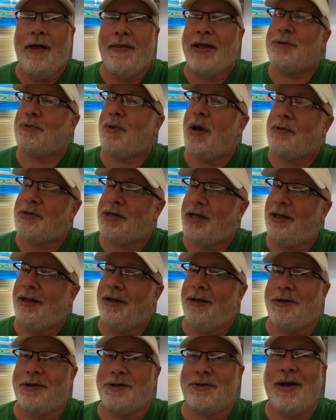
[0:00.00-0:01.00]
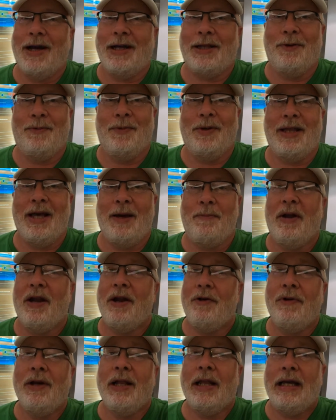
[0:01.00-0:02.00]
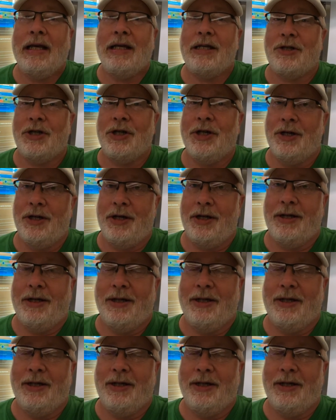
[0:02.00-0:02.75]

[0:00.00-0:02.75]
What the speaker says: That's why I was a little distracted with that, but it really is good.